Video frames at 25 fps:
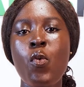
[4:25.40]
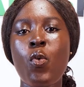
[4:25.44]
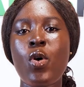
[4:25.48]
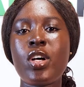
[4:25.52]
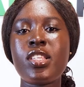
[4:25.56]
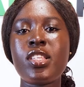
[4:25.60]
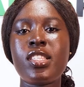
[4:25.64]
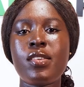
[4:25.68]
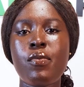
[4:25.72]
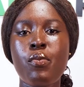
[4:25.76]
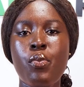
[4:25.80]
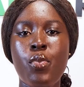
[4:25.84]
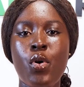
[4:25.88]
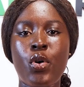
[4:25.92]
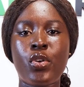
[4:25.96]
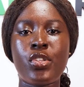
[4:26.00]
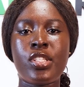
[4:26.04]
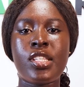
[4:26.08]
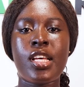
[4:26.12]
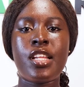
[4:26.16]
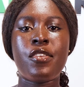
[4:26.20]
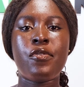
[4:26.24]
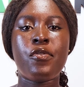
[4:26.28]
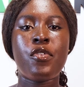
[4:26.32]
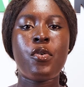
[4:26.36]
was
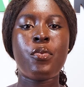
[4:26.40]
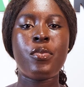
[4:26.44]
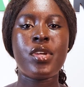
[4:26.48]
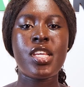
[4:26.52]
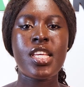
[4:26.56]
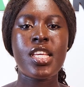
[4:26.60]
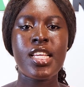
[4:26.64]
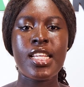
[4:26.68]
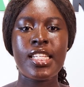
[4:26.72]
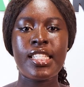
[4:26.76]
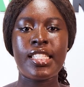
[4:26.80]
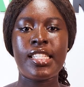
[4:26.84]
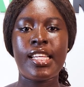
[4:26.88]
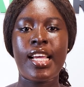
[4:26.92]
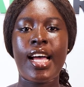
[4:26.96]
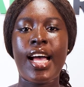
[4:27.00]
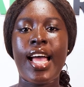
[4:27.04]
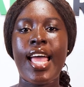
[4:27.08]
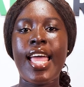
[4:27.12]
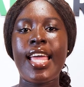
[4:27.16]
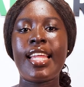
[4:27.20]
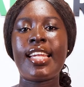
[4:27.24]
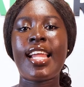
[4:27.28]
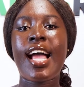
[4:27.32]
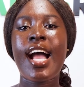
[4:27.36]
imported from India
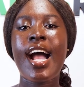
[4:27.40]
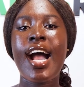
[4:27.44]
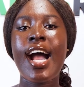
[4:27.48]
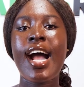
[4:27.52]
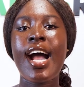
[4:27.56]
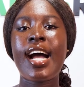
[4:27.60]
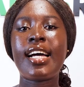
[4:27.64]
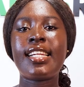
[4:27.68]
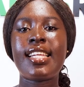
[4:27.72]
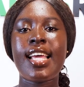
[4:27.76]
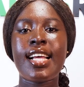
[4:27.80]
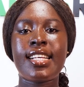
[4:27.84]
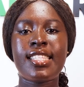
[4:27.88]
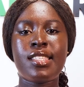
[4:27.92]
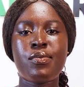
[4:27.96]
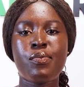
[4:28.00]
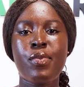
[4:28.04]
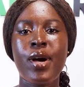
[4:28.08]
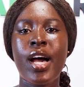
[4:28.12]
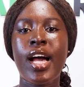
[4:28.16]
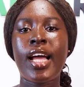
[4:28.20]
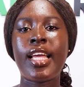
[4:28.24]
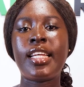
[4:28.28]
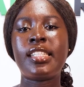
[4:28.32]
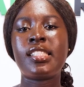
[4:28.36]
and had
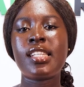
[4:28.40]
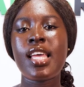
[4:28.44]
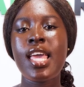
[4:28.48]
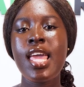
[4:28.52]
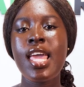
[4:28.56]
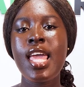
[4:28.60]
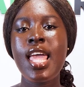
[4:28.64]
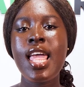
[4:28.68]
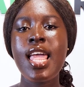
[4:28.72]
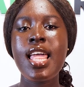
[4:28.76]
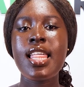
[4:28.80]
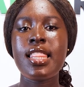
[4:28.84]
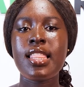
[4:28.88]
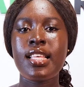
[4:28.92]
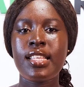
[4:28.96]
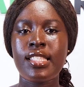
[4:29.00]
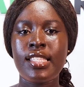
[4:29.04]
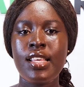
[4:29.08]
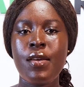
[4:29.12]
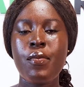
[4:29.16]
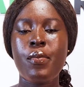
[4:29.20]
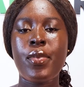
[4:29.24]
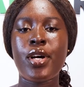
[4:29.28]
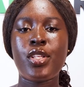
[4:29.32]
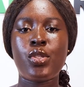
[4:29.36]
expired in
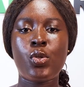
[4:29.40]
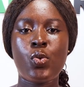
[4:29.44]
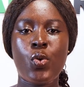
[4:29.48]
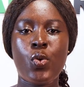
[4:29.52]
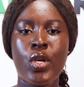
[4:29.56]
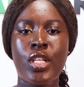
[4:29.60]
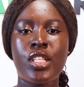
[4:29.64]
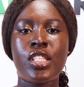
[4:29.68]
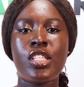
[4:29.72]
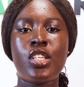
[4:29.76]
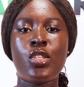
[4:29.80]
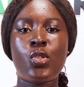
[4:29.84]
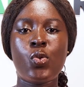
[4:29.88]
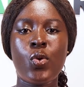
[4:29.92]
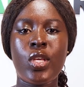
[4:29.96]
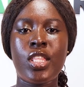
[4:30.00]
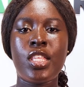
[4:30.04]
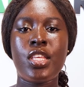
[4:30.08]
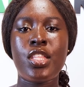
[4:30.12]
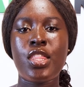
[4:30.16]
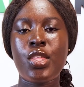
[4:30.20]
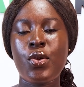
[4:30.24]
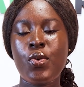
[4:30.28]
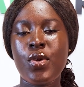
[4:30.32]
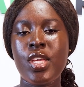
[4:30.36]
December
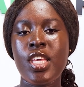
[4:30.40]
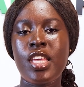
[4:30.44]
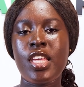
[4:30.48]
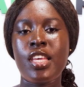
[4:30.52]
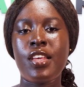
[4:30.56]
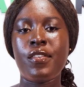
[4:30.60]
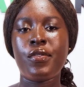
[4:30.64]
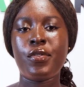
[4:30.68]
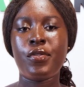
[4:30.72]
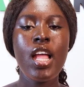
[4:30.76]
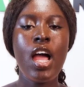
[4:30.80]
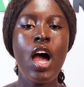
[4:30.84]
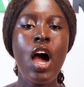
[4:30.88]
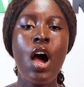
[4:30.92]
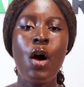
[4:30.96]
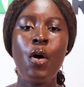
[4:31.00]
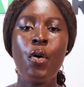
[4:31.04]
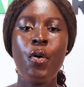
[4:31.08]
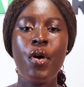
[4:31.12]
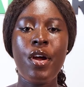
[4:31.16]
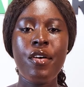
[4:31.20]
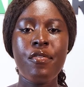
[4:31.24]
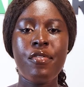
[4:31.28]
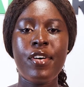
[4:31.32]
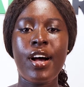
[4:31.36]
2023.
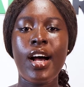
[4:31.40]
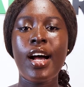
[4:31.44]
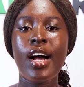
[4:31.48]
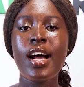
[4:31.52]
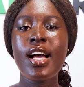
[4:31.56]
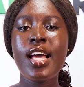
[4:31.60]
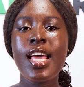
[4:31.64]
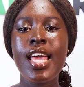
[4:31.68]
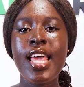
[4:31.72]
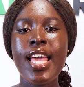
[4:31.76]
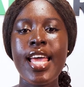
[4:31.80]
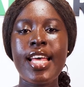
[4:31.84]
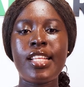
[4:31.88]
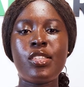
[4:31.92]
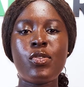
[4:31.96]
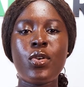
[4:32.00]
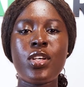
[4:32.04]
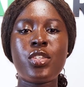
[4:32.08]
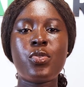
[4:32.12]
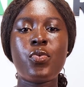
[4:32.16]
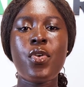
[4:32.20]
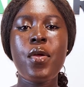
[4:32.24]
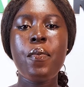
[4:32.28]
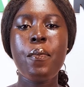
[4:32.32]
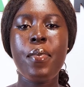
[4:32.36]
However, it
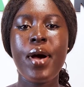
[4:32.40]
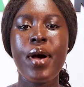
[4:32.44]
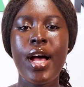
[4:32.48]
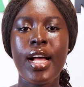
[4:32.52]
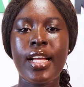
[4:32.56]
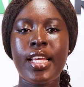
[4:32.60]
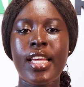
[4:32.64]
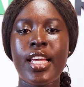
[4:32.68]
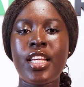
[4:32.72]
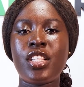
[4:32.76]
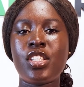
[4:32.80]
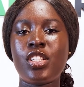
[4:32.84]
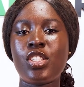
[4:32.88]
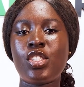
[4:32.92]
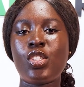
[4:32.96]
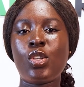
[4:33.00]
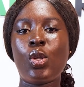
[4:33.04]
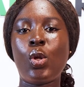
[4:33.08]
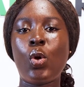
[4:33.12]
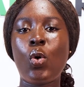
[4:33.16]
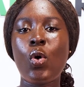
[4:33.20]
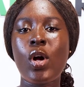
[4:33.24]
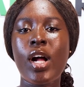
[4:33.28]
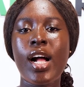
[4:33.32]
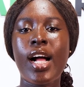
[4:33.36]
was repackaged into
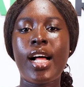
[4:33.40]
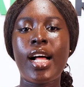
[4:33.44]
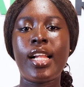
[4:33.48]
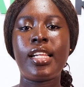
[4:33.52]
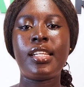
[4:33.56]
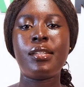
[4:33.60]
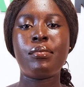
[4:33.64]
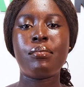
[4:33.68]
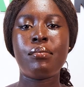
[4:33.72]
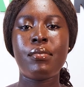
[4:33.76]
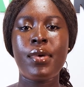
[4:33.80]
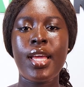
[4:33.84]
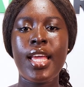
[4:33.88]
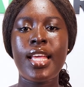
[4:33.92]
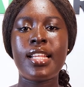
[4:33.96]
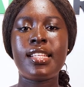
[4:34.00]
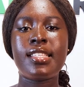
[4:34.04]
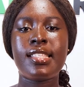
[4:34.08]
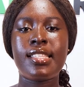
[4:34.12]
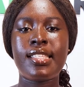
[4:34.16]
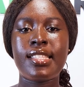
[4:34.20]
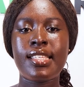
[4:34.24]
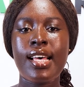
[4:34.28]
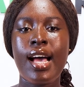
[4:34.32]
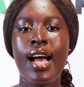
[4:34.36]
locally made
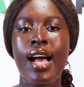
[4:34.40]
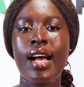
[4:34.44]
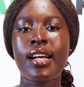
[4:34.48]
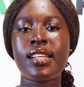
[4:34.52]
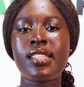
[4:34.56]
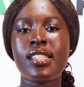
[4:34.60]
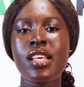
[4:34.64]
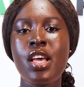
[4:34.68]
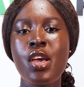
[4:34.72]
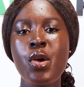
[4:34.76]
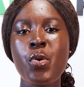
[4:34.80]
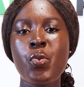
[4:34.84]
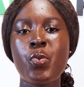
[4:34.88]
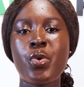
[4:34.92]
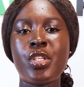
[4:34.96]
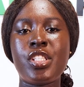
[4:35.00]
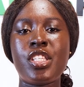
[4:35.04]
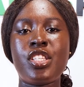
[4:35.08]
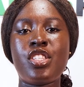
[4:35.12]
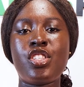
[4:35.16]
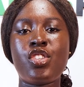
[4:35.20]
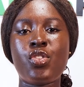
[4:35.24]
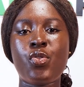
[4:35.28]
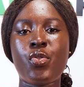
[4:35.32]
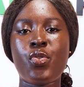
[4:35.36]
sacks with
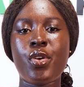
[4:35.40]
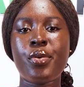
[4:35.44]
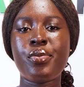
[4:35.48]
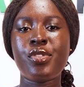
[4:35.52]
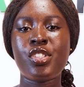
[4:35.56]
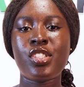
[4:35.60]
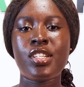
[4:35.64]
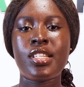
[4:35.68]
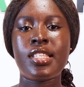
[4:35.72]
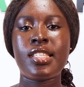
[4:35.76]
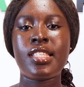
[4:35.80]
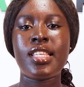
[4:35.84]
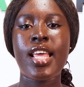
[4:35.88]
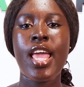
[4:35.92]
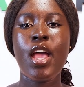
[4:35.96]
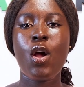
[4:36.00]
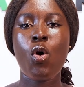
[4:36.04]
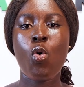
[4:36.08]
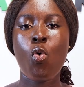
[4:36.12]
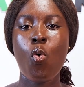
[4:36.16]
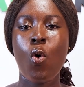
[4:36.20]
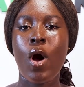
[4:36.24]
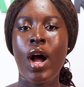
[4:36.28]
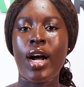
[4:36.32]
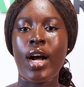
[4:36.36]
inscriptions
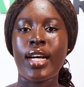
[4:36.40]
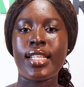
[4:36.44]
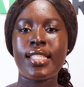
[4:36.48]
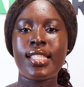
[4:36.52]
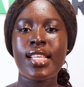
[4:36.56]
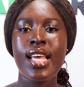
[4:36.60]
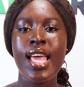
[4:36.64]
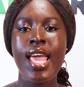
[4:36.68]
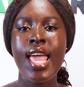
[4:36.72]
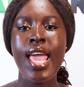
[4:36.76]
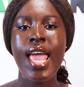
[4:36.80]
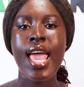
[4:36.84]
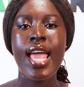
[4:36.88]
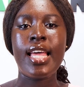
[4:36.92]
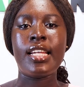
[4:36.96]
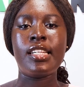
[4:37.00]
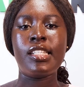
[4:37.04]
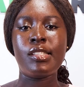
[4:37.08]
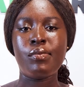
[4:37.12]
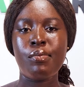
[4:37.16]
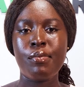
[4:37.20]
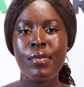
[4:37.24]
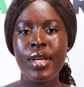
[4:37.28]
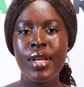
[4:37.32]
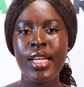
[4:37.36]
ECOWAS
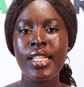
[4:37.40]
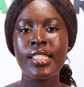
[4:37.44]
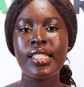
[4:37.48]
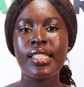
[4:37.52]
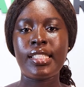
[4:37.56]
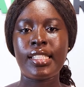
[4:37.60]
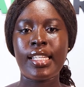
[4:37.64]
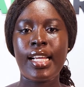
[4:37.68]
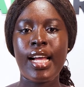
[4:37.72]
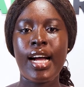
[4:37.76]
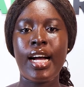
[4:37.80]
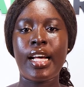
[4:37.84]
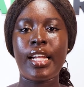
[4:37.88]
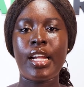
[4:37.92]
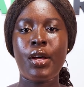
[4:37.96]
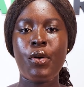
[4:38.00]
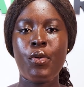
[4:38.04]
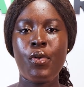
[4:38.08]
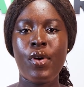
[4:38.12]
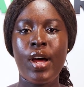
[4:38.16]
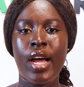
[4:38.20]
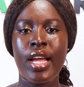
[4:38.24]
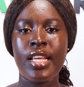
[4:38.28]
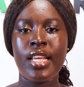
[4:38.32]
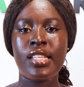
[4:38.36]
and made in Ghana
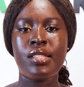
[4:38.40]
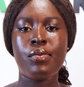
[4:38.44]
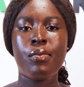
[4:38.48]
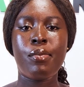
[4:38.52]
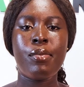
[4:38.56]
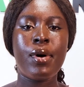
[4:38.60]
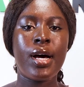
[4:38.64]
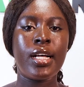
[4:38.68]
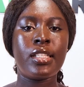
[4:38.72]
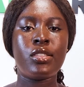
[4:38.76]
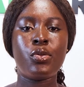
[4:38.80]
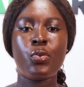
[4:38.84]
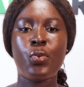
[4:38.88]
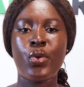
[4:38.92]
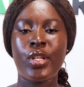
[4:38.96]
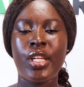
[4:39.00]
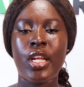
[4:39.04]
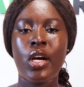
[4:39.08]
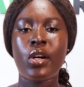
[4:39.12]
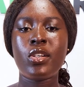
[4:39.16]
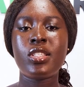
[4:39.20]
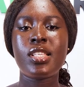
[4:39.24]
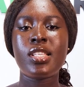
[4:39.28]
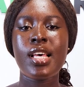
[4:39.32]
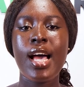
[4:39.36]
rice, but
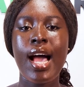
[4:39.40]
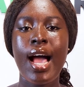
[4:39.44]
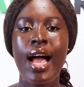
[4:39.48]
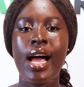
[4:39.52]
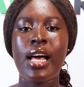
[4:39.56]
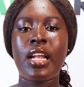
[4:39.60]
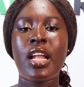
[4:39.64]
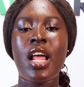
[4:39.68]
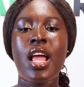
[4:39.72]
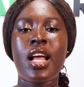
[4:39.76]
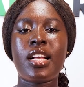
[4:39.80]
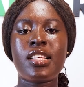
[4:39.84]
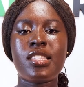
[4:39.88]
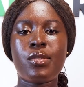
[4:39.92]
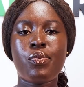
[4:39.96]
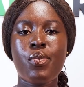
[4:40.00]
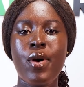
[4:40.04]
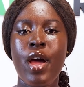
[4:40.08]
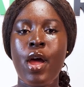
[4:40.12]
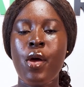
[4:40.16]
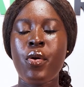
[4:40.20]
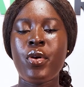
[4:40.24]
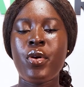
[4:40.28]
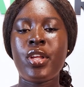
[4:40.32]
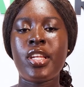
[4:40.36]
without an
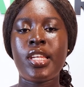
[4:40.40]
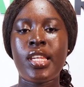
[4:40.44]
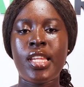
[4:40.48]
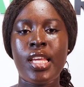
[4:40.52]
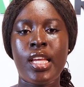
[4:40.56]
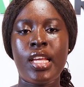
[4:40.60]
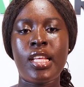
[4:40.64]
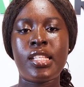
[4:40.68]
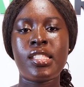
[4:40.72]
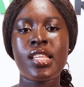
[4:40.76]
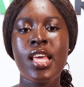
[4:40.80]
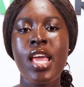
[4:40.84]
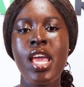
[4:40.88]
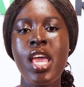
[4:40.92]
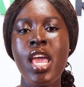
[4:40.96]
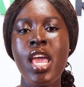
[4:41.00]
expiring date.